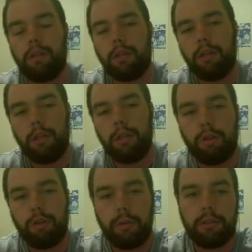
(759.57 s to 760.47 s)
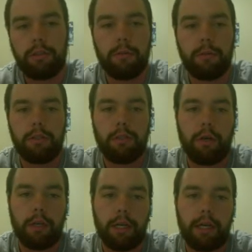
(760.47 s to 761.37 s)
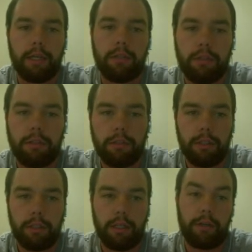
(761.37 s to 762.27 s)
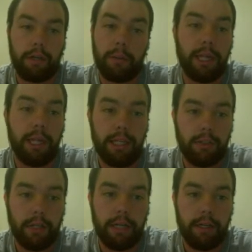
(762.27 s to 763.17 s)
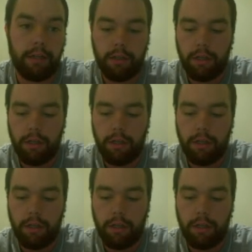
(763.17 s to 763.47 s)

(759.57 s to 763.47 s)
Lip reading: So I'm going to double into the Togekiss, since I don't care about Latias right now.